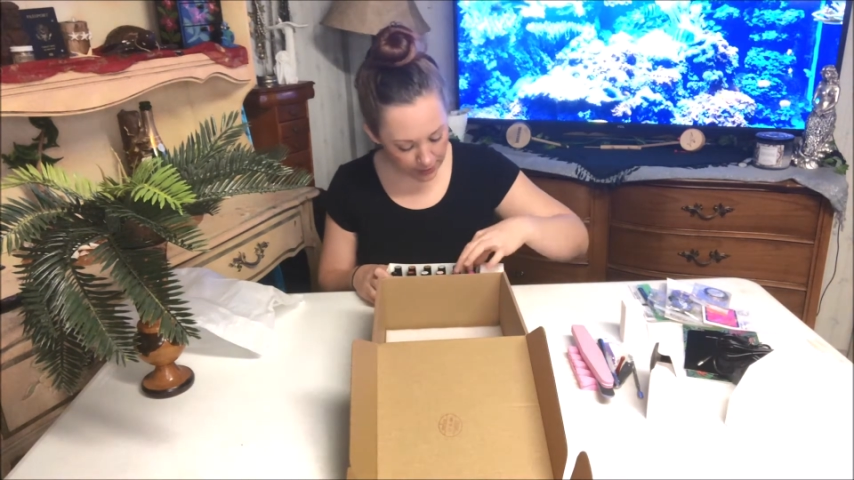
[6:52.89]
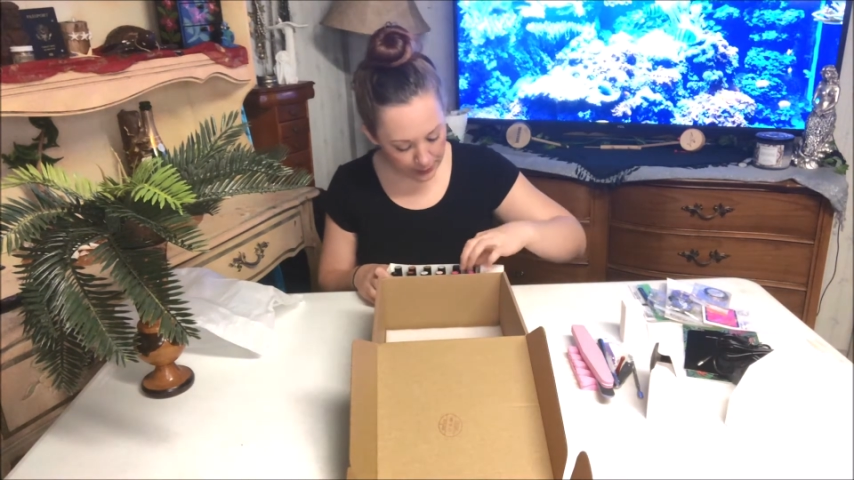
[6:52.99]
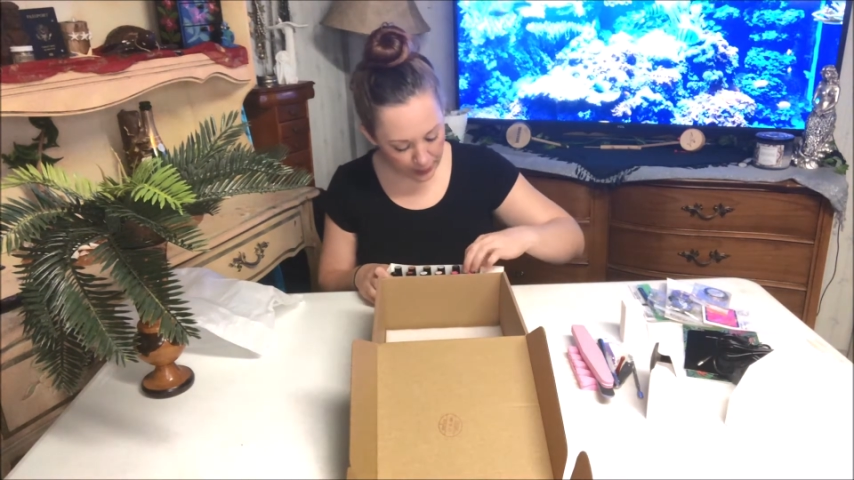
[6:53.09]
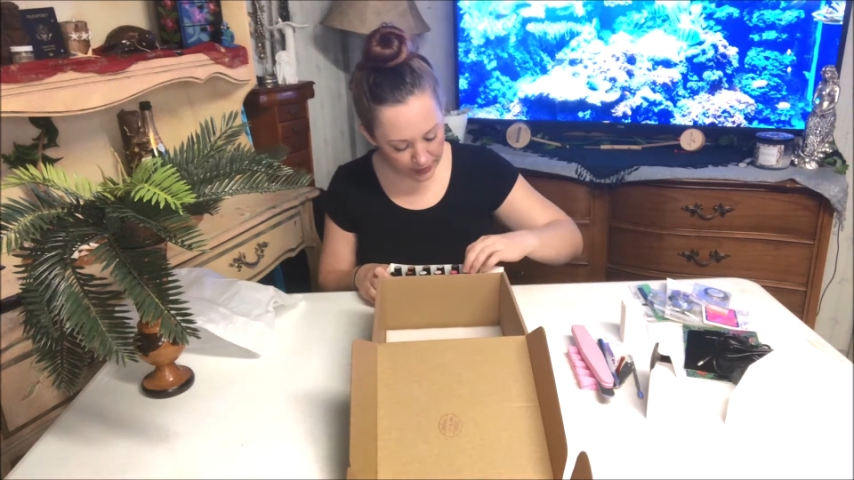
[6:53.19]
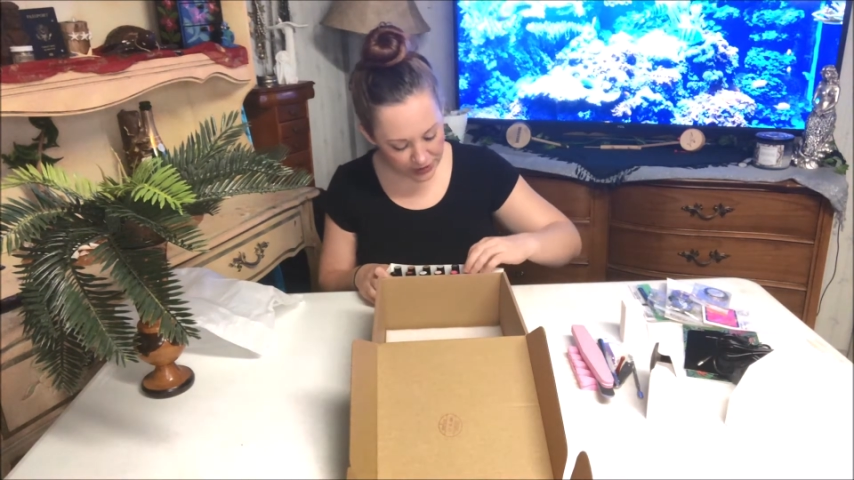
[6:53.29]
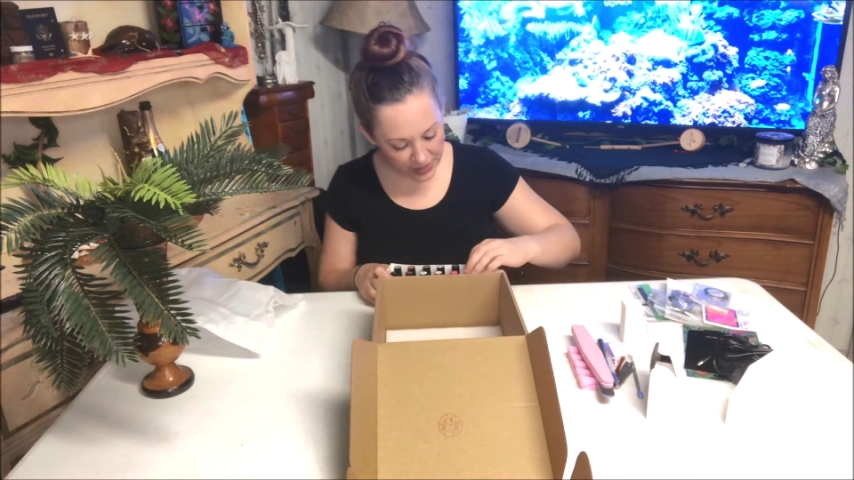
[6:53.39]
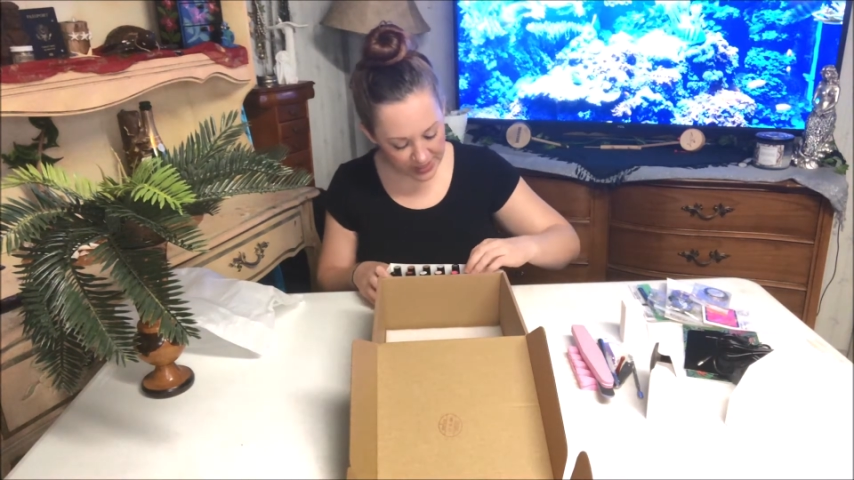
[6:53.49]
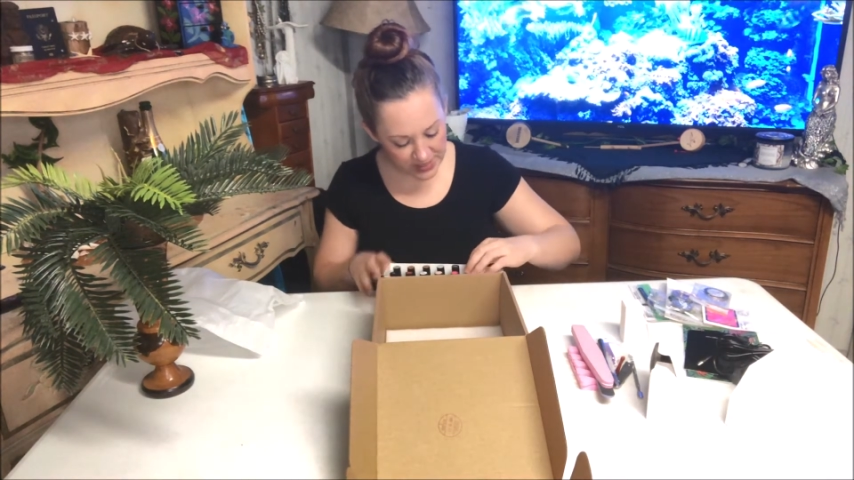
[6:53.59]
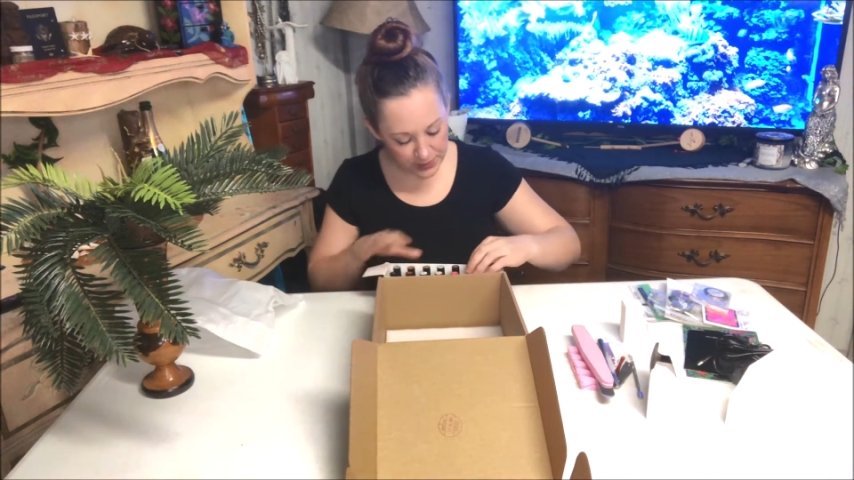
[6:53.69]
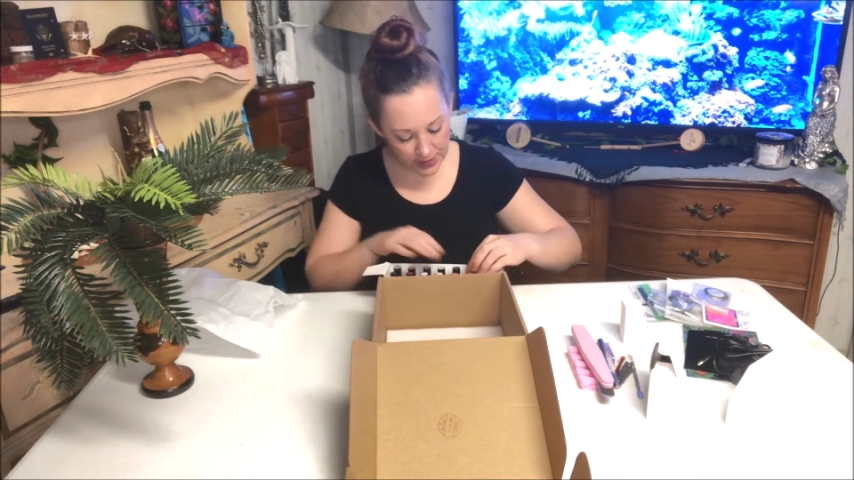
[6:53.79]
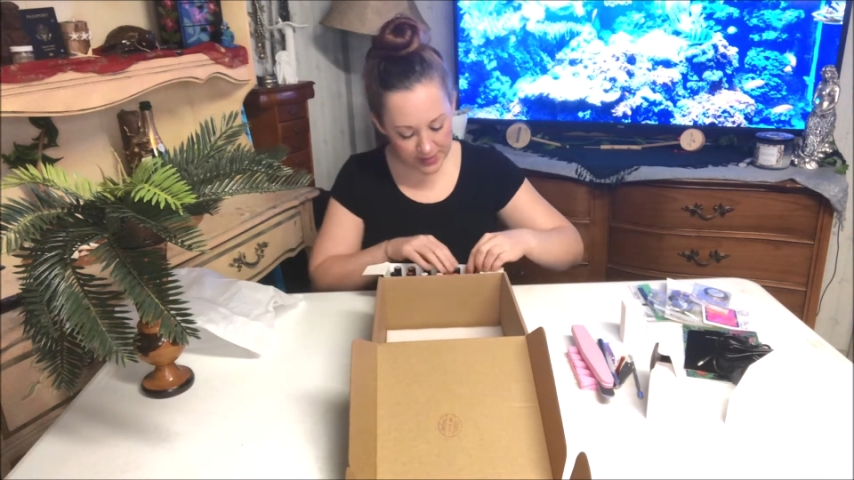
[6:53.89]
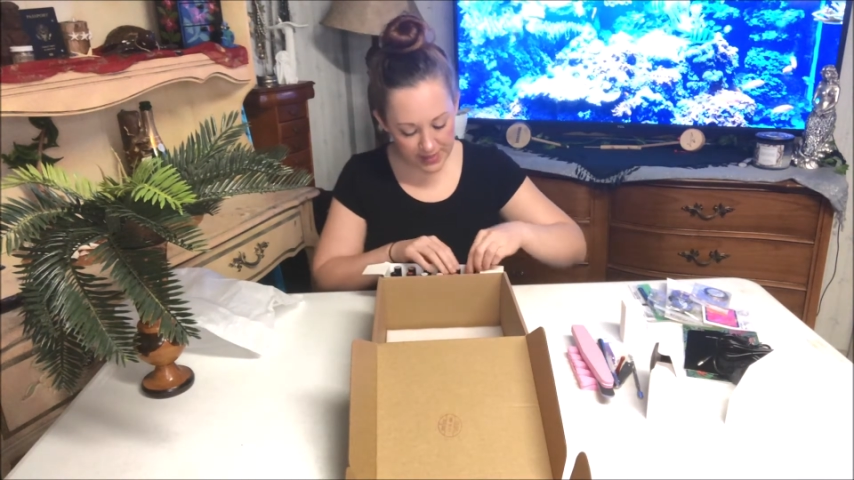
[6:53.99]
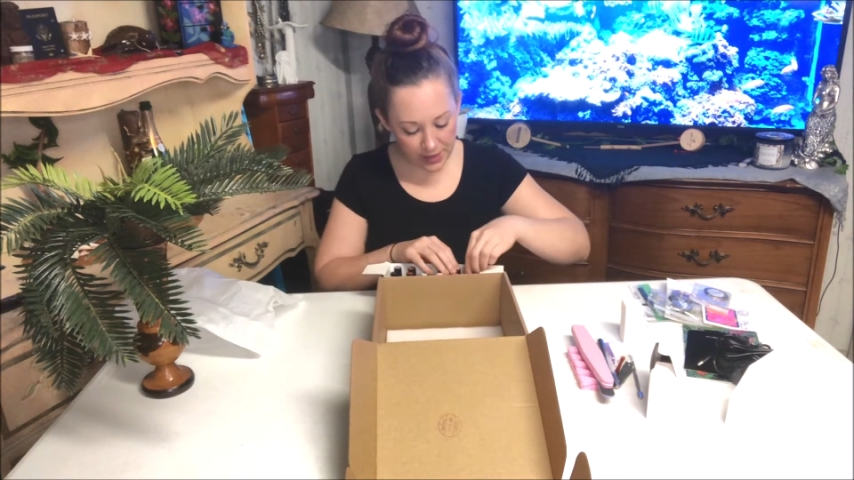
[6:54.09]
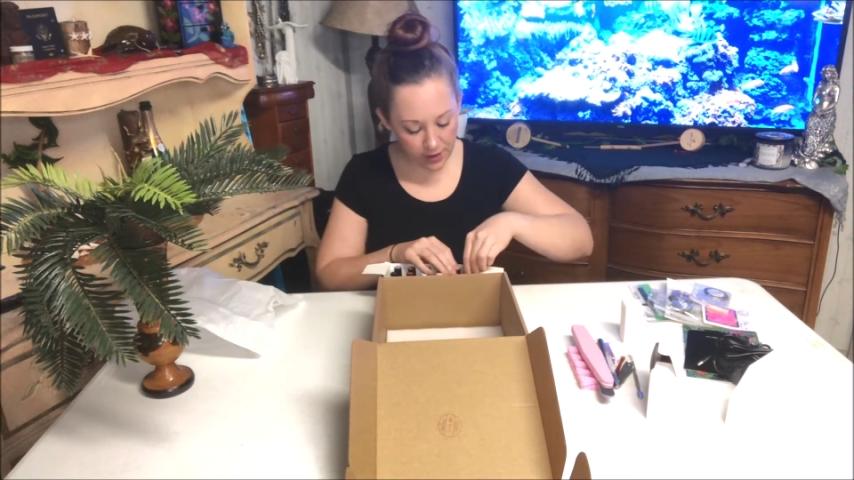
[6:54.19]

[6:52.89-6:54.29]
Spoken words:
I apologize, because they